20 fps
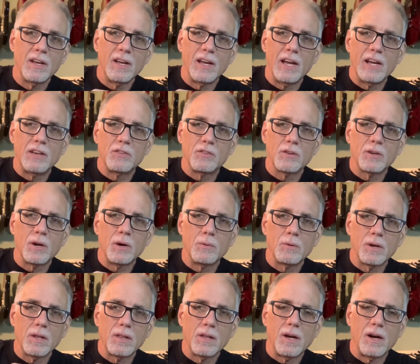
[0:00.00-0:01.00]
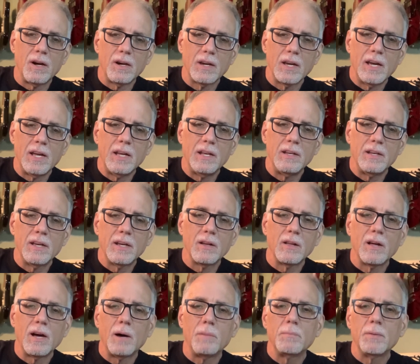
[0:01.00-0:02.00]
as you're going along, and it'll
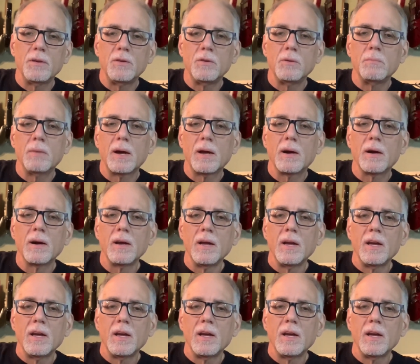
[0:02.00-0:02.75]
help you do better.